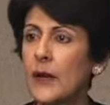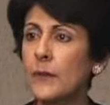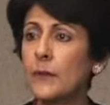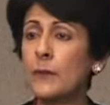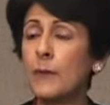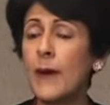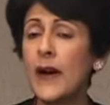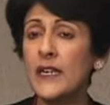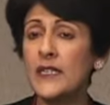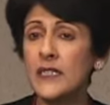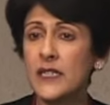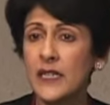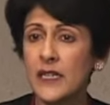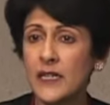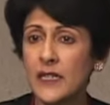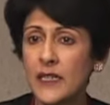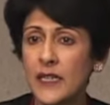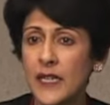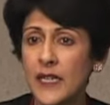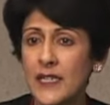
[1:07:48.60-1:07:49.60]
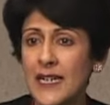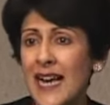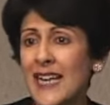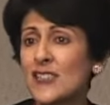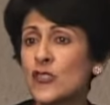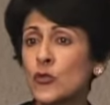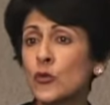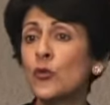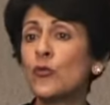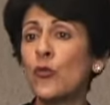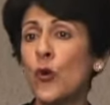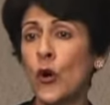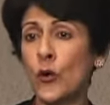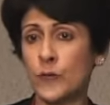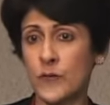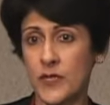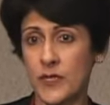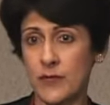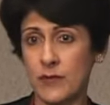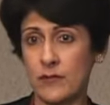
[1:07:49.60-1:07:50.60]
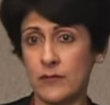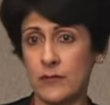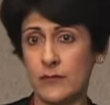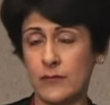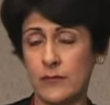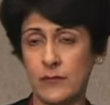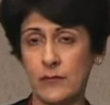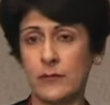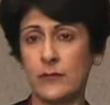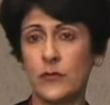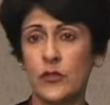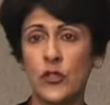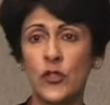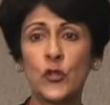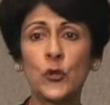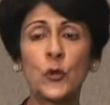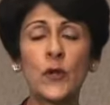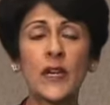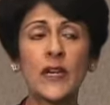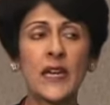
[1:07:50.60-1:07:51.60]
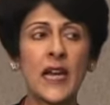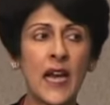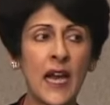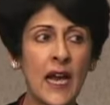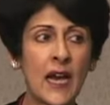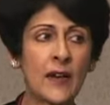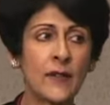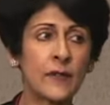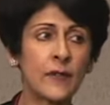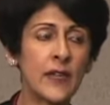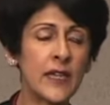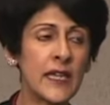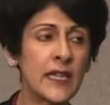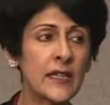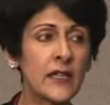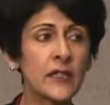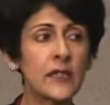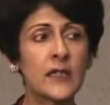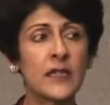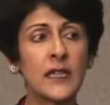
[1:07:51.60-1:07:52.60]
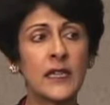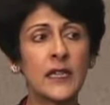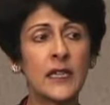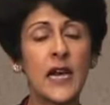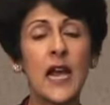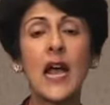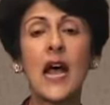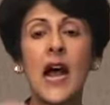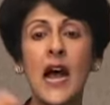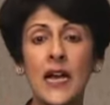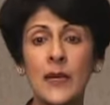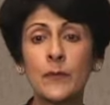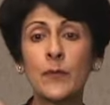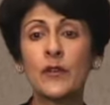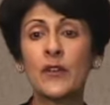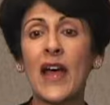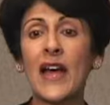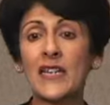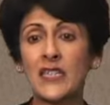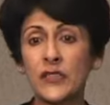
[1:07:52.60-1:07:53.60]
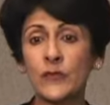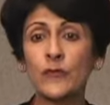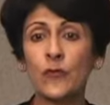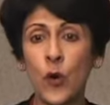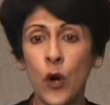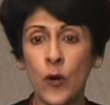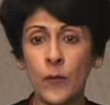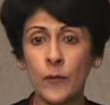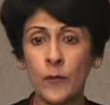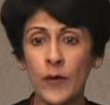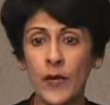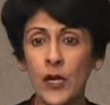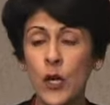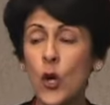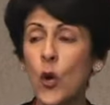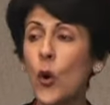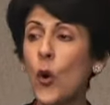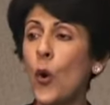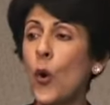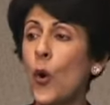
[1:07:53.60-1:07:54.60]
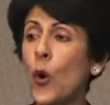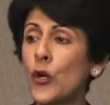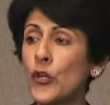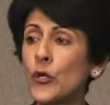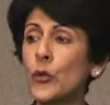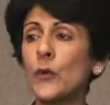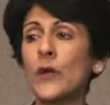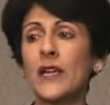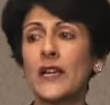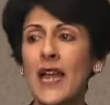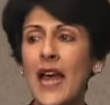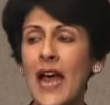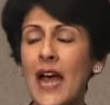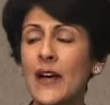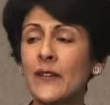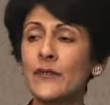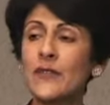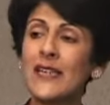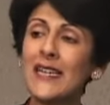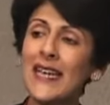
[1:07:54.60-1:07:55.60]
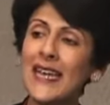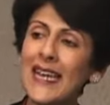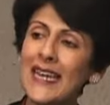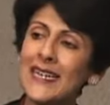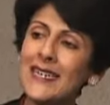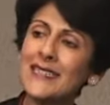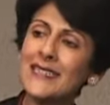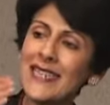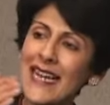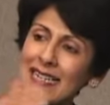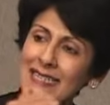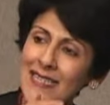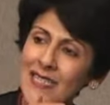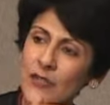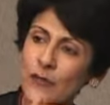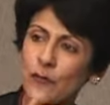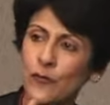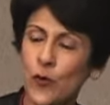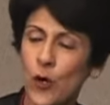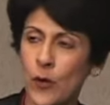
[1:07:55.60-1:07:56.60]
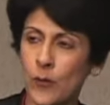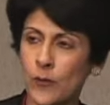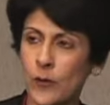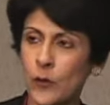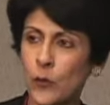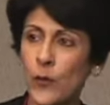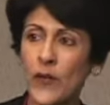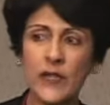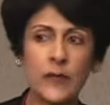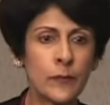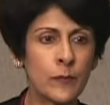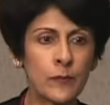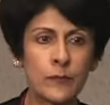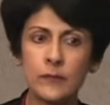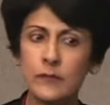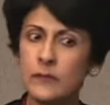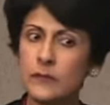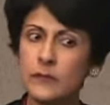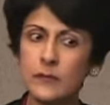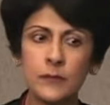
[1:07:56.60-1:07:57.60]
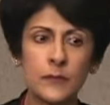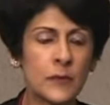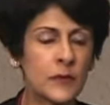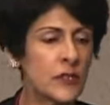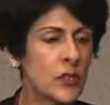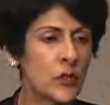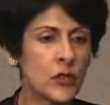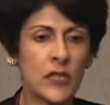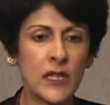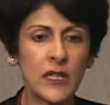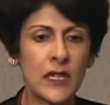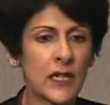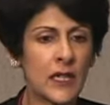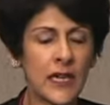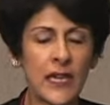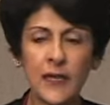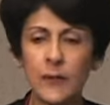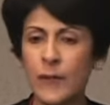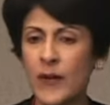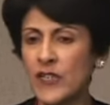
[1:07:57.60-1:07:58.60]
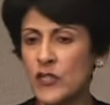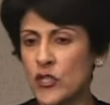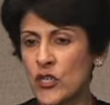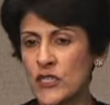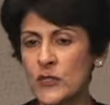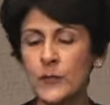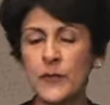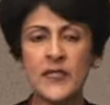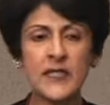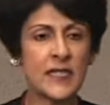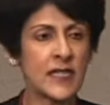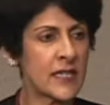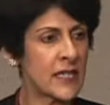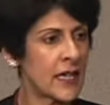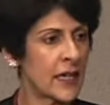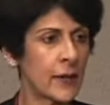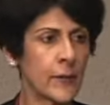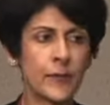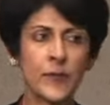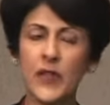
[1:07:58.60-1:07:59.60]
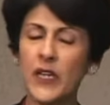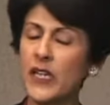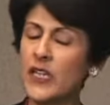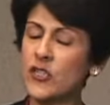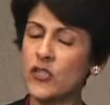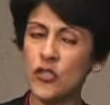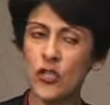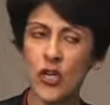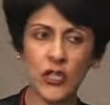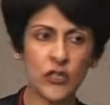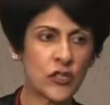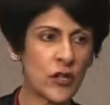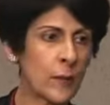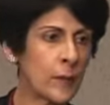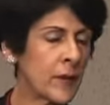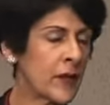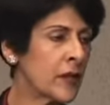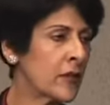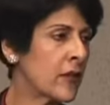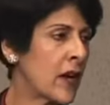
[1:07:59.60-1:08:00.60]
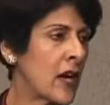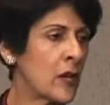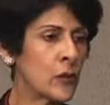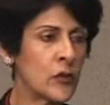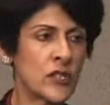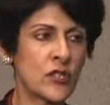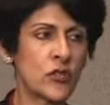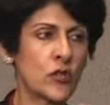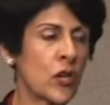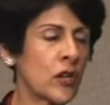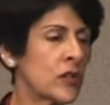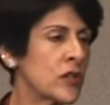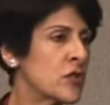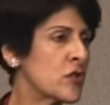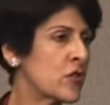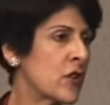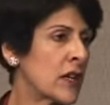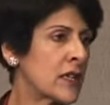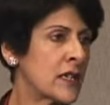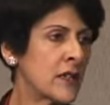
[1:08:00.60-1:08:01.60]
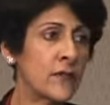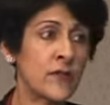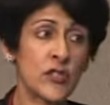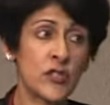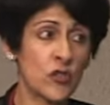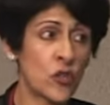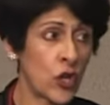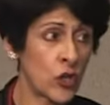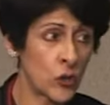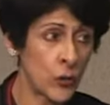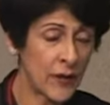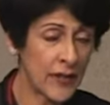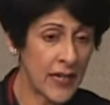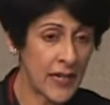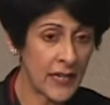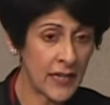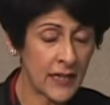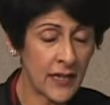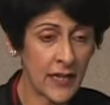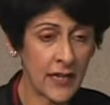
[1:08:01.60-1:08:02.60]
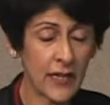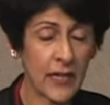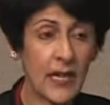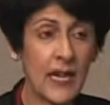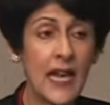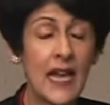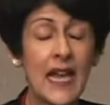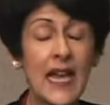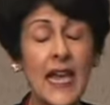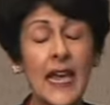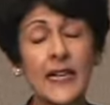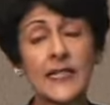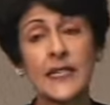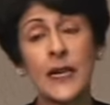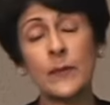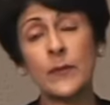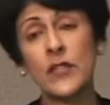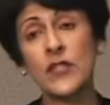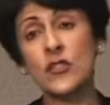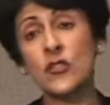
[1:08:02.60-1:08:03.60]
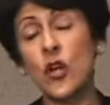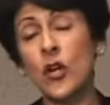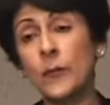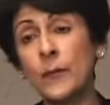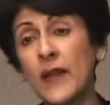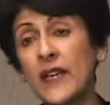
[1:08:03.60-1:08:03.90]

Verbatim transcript: But it has two forms. You can have either the hyperactive form or you can have the inattentive form, where the you know, the little kid might just be sitting. He's not jumping around, he's not destructive, he's not doing anything, except he's not